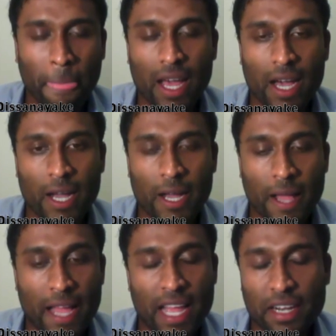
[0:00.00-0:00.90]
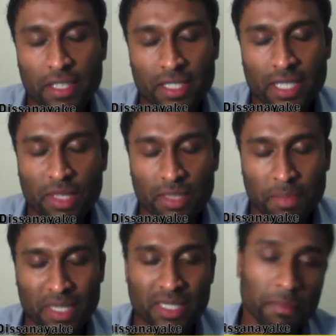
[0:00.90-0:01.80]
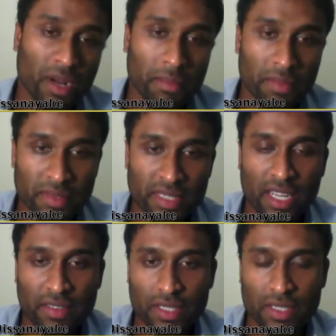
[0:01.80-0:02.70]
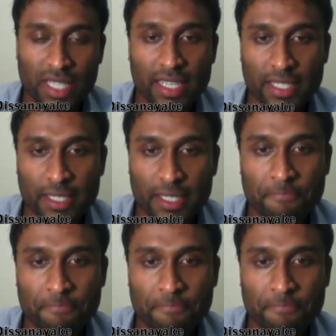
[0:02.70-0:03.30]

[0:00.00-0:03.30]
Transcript: and address some of the pressing problems in our society.